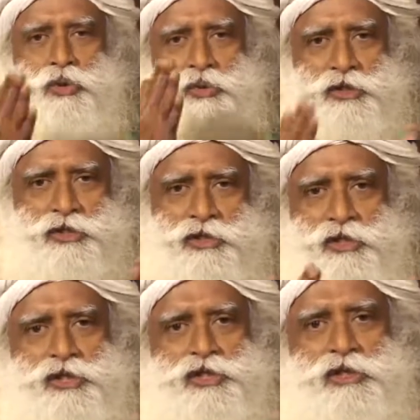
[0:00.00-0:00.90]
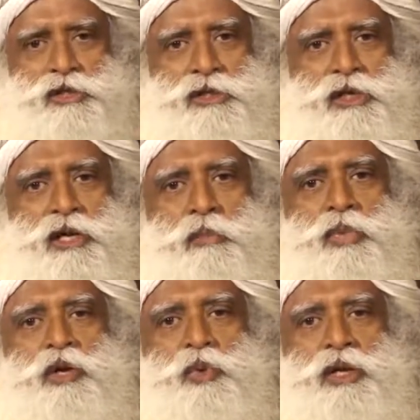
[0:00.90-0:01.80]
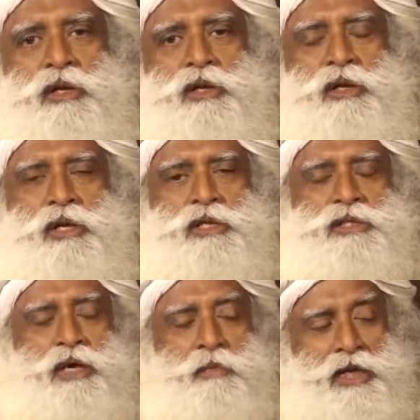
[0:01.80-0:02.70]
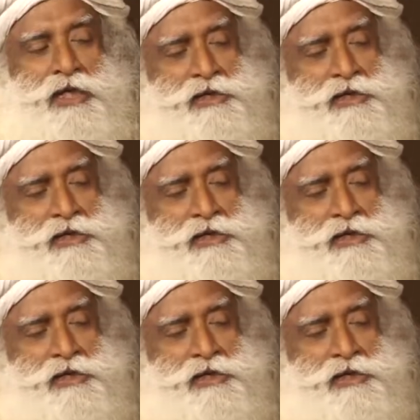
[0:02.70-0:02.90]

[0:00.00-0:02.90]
no distinction between somebody